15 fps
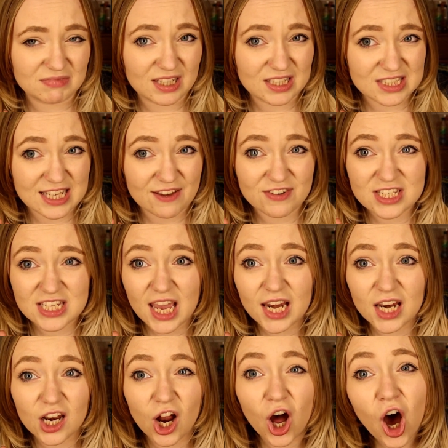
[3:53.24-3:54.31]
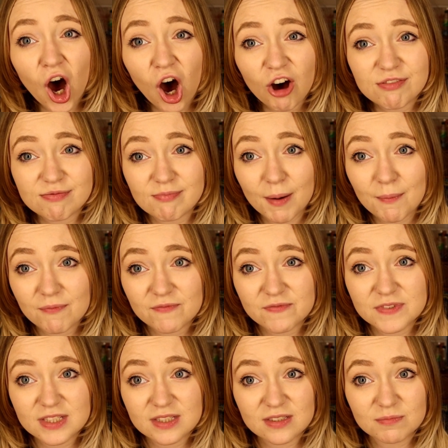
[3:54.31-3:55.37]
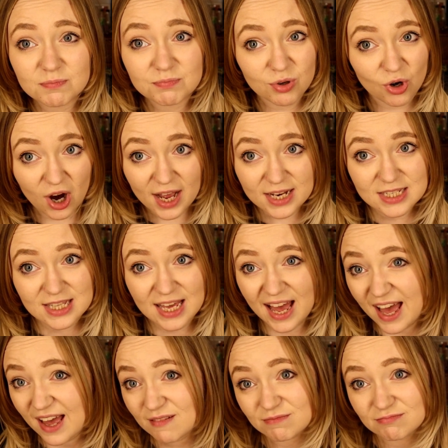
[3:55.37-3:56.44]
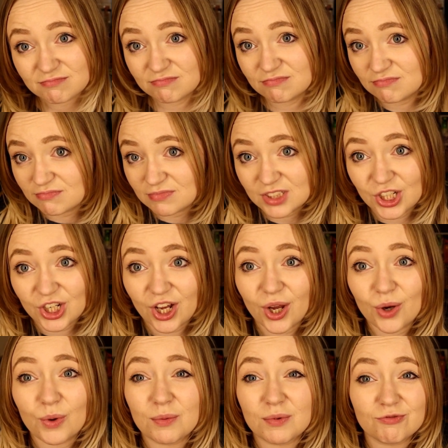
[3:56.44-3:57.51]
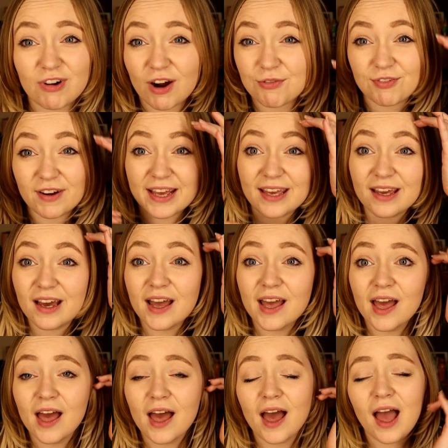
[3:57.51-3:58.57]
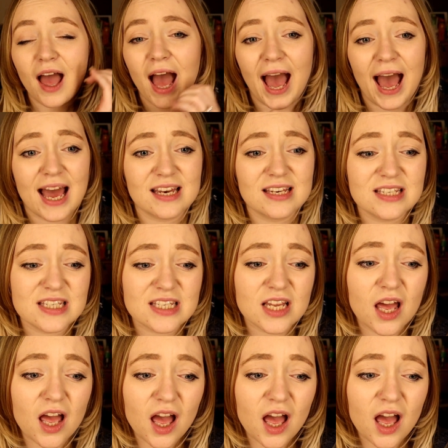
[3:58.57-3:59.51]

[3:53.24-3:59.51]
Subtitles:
17 and a half months prior to that, roughly. And